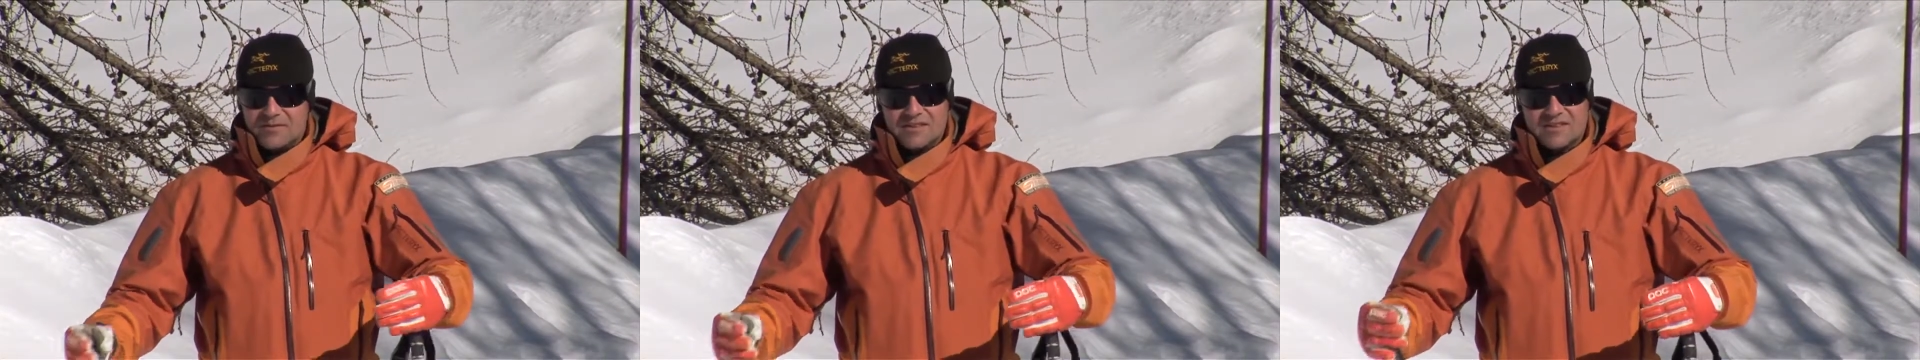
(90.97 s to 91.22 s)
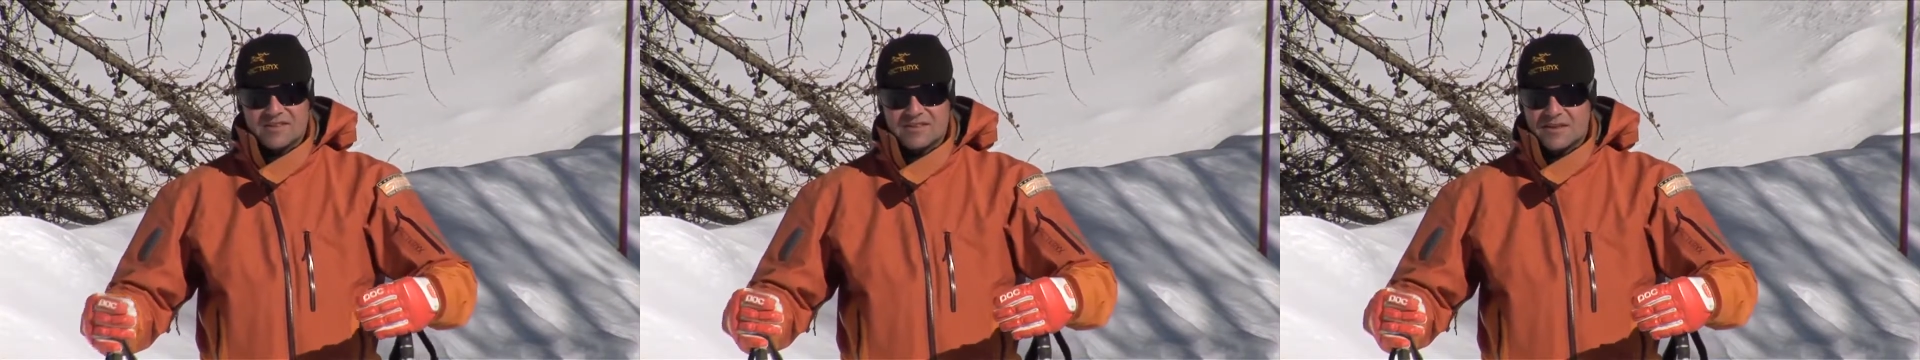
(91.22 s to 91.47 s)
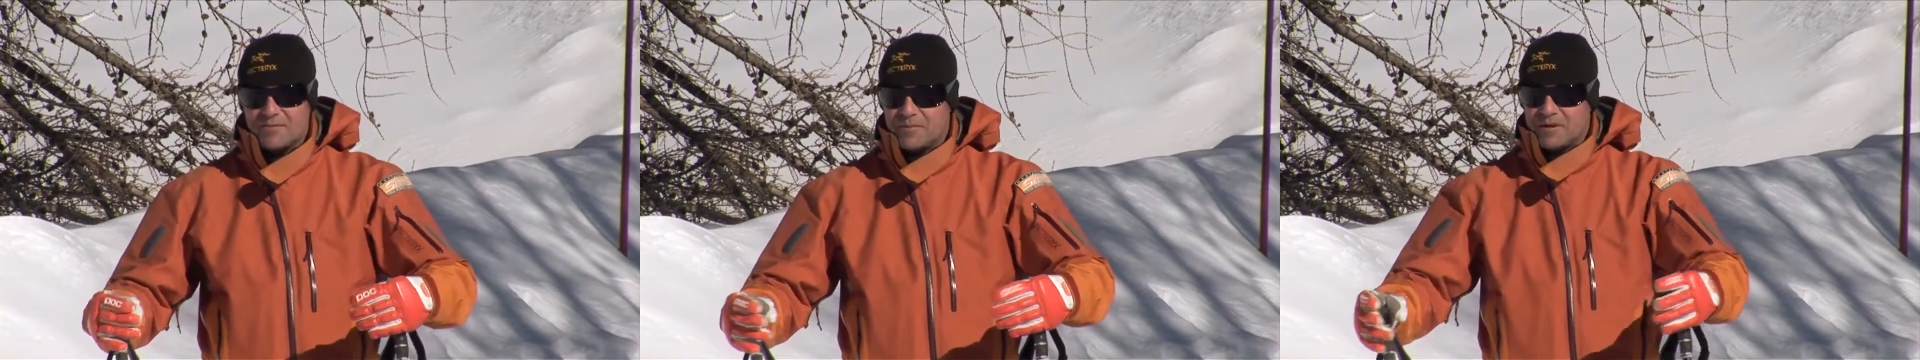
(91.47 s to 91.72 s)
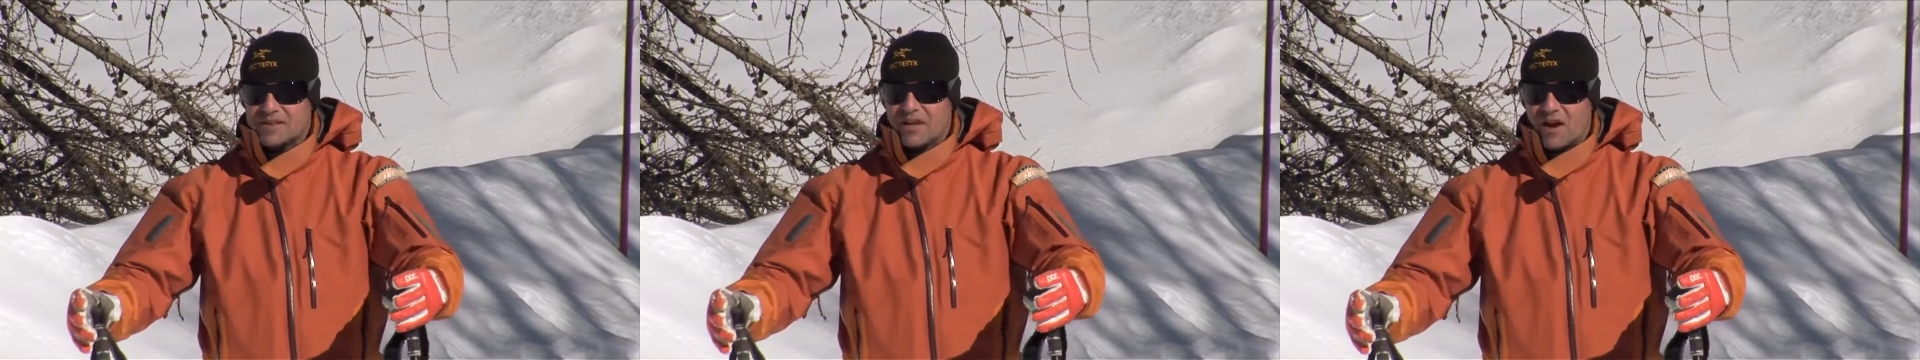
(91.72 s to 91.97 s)
just to
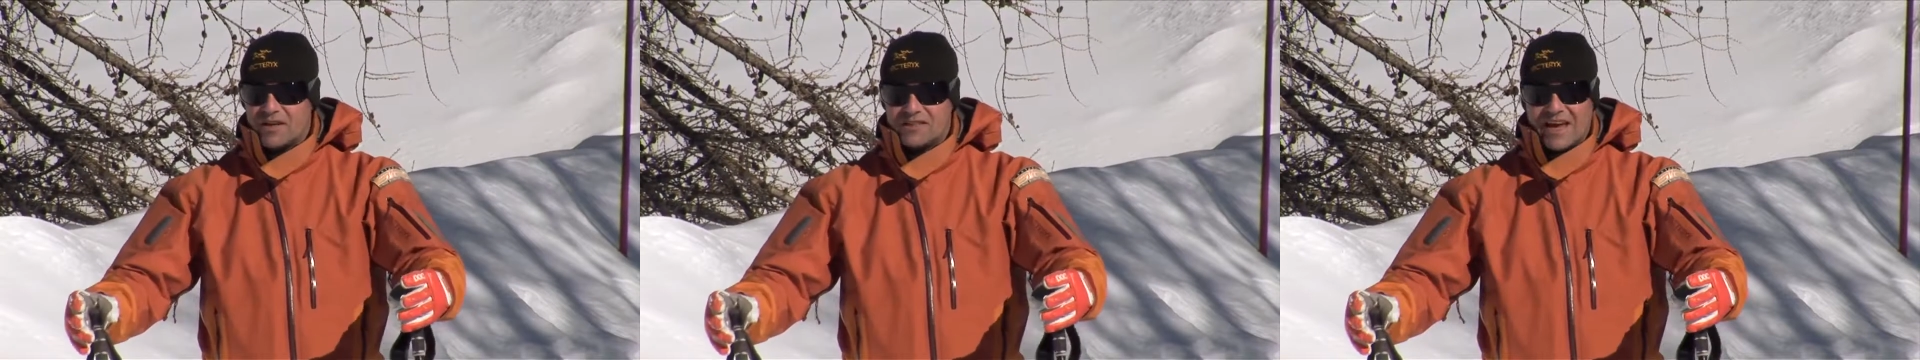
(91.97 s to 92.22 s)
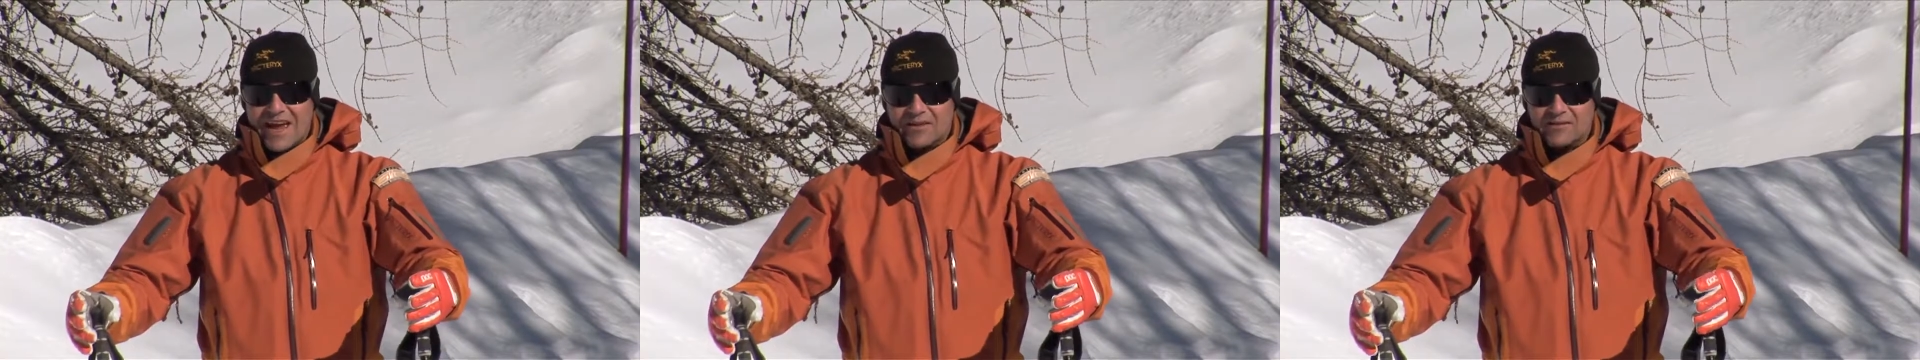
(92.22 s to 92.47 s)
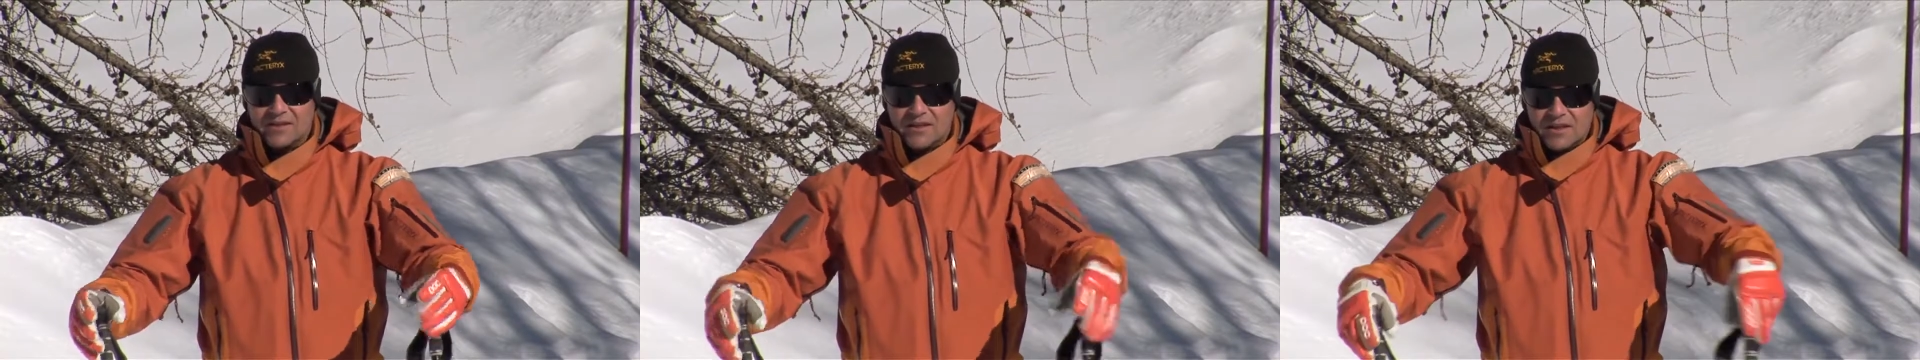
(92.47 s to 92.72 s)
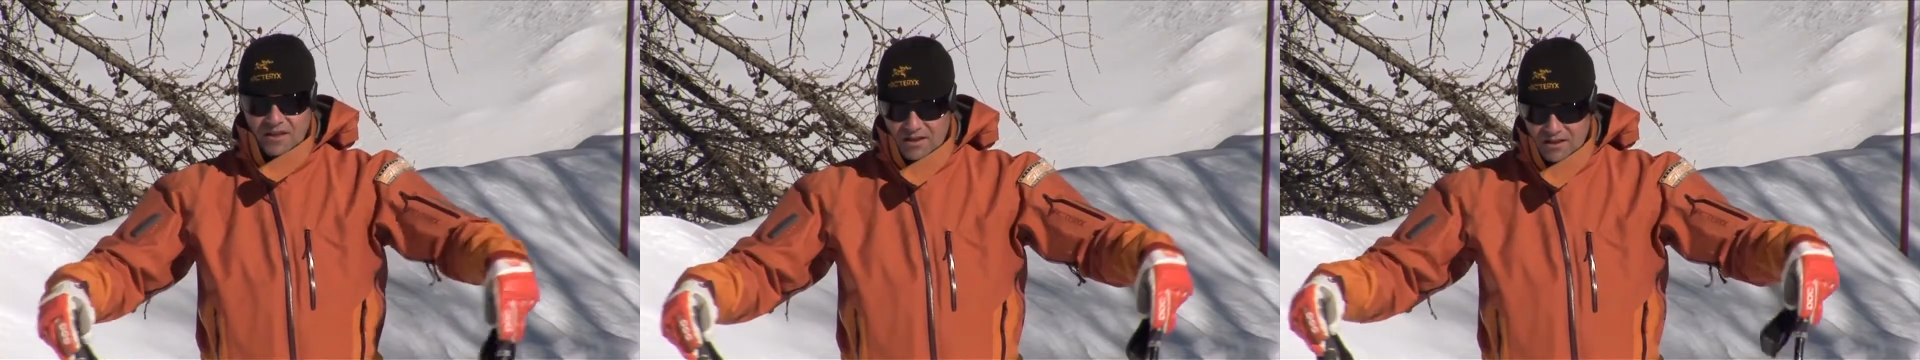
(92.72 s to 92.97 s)
simply slide down.
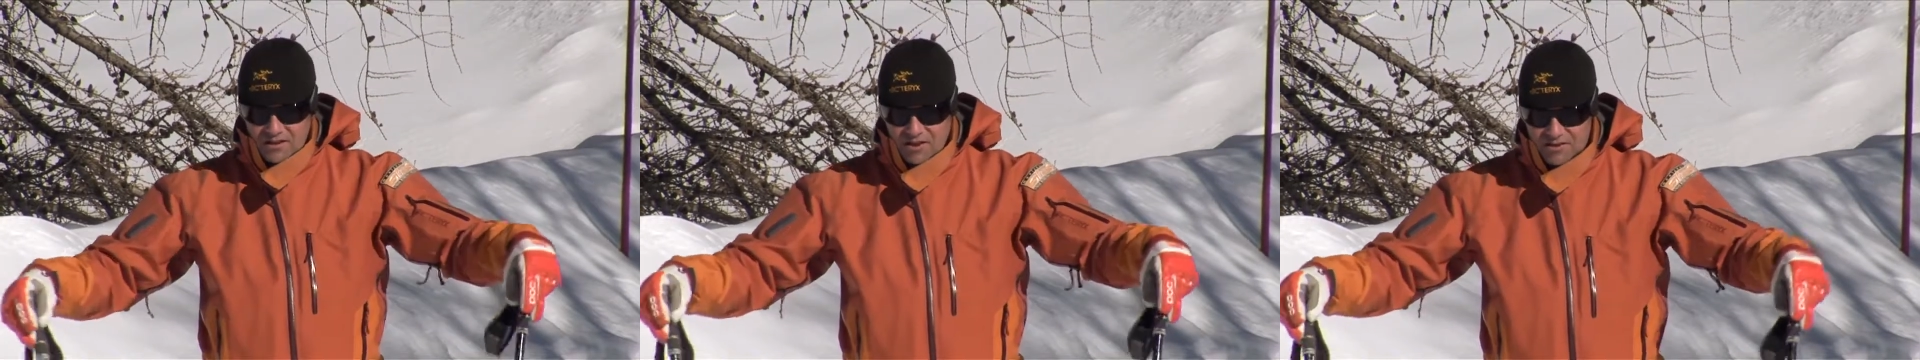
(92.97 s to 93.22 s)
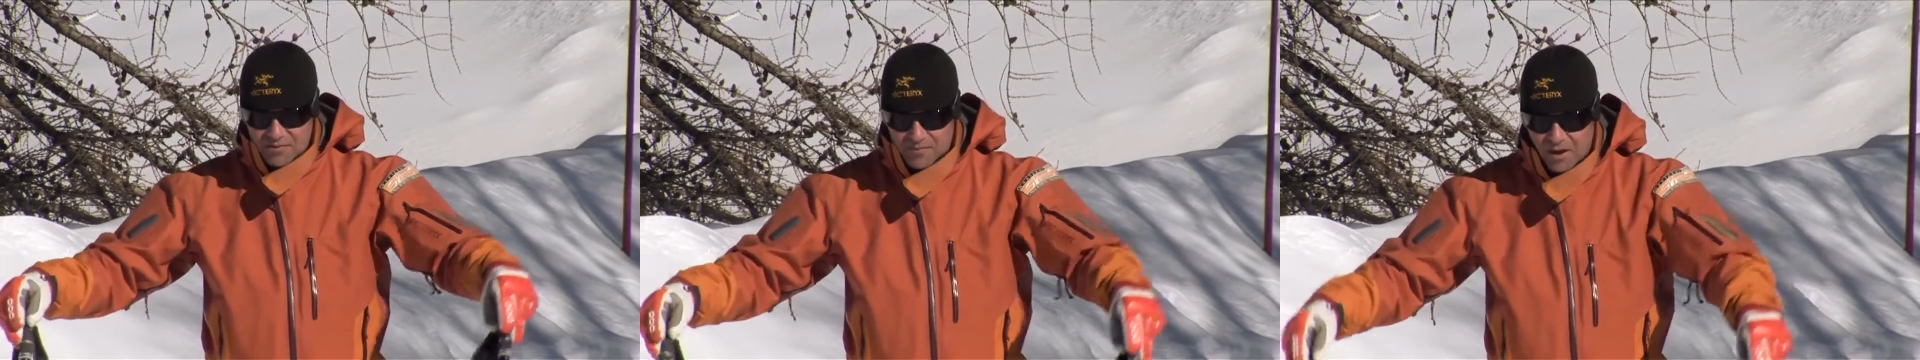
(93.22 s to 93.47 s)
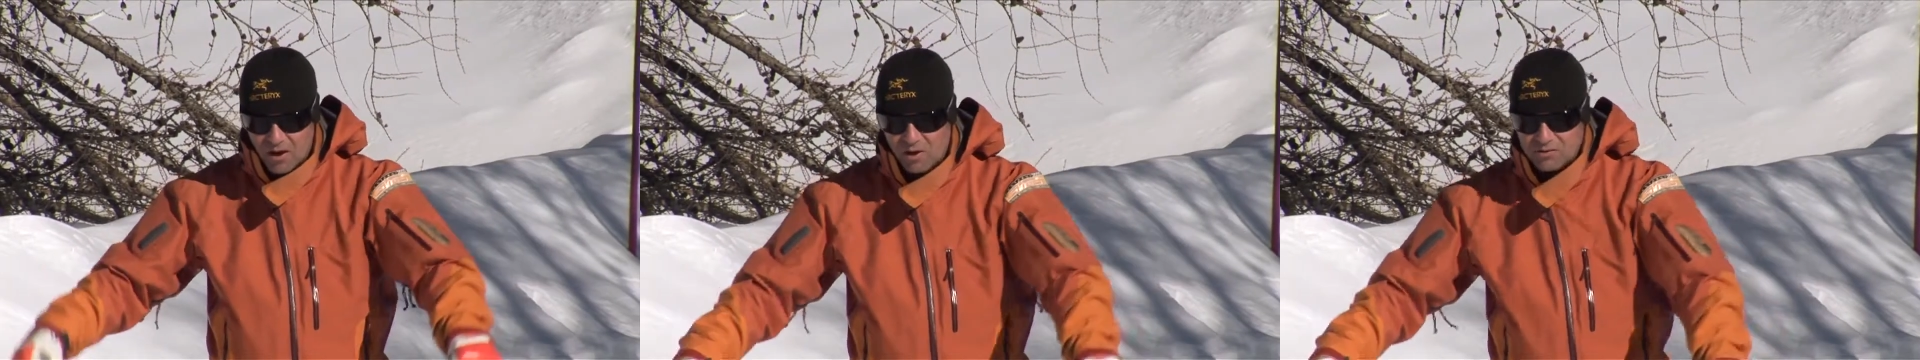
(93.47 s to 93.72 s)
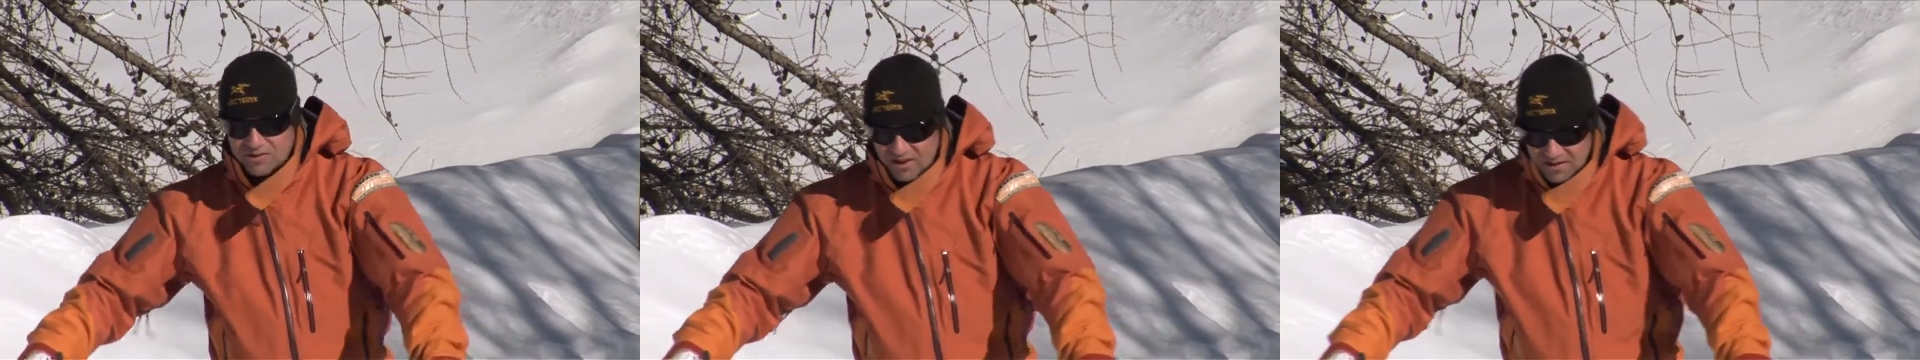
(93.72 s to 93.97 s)
Use your
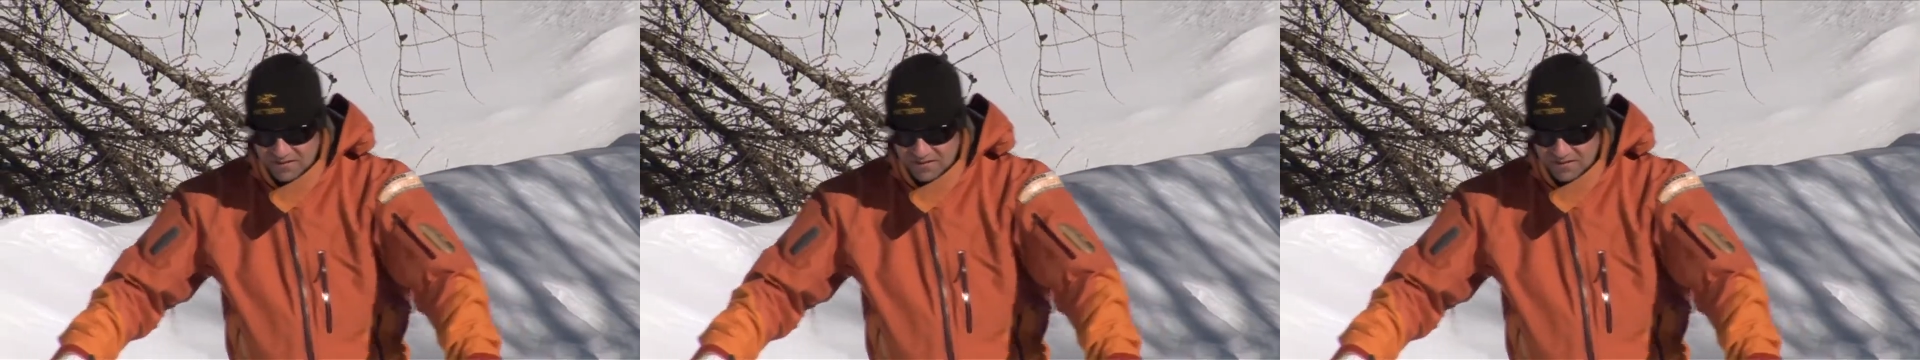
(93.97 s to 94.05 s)
poles